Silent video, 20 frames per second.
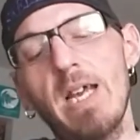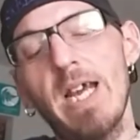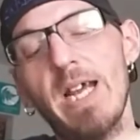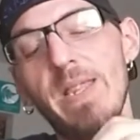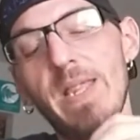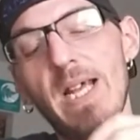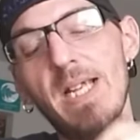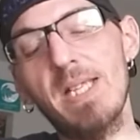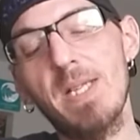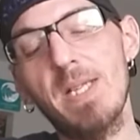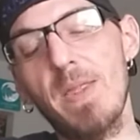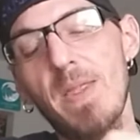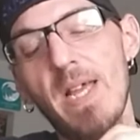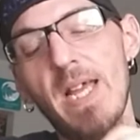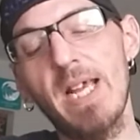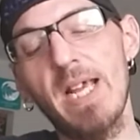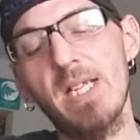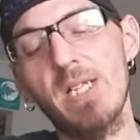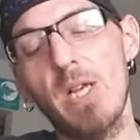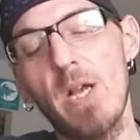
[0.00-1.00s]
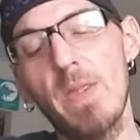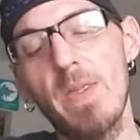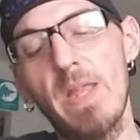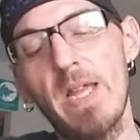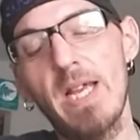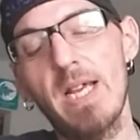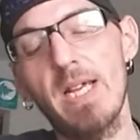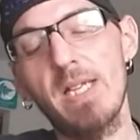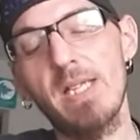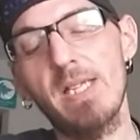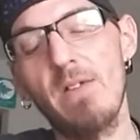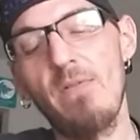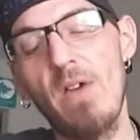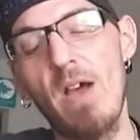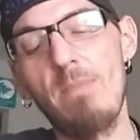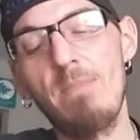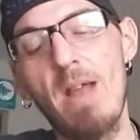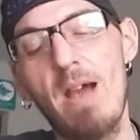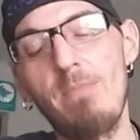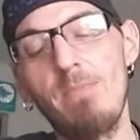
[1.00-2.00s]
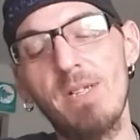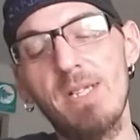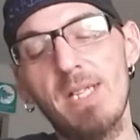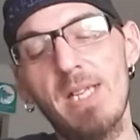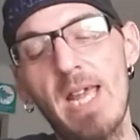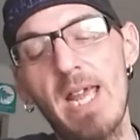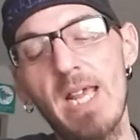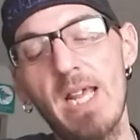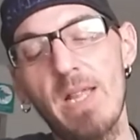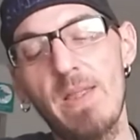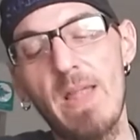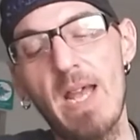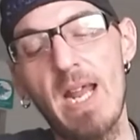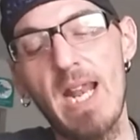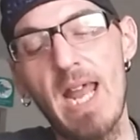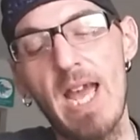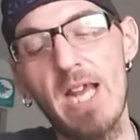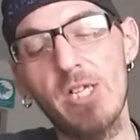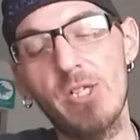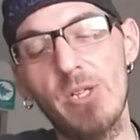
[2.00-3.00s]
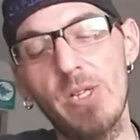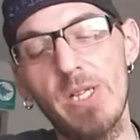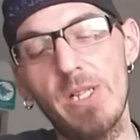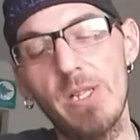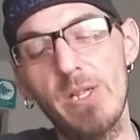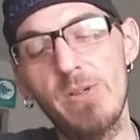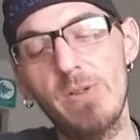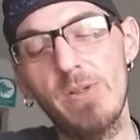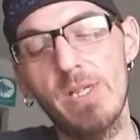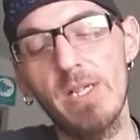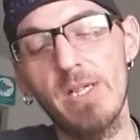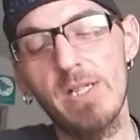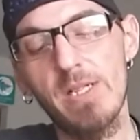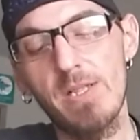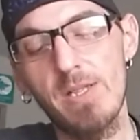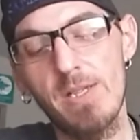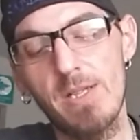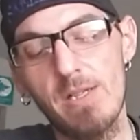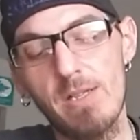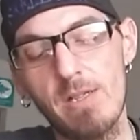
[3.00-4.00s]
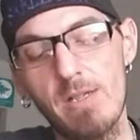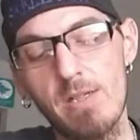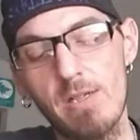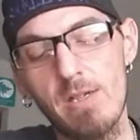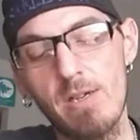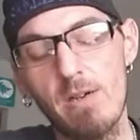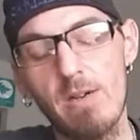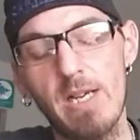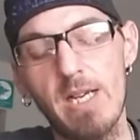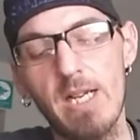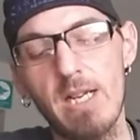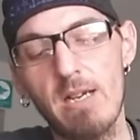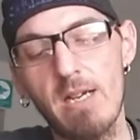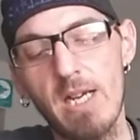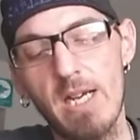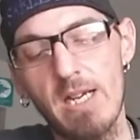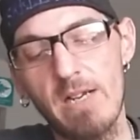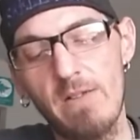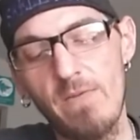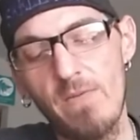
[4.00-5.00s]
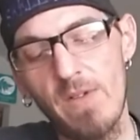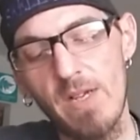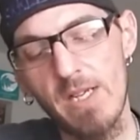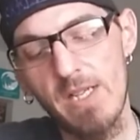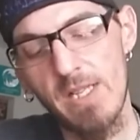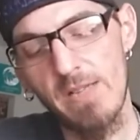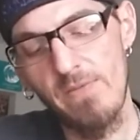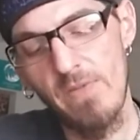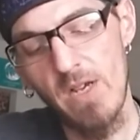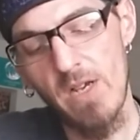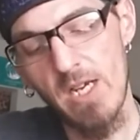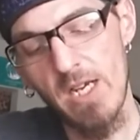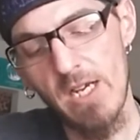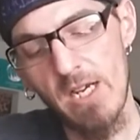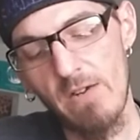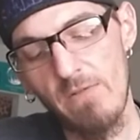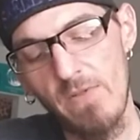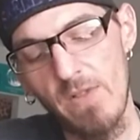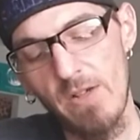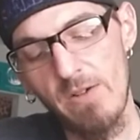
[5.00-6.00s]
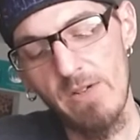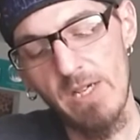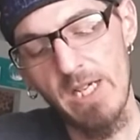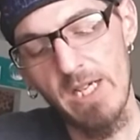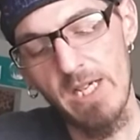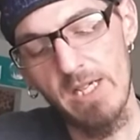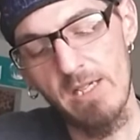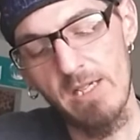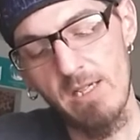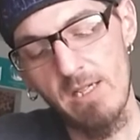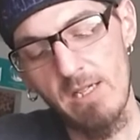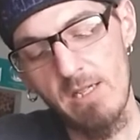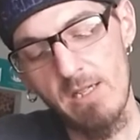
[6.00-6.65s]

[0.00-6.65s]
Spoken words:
And that's the thing, is on this, if I'm not mistaken, that actually loosens. Great, now I got to fix the fucking airflow again.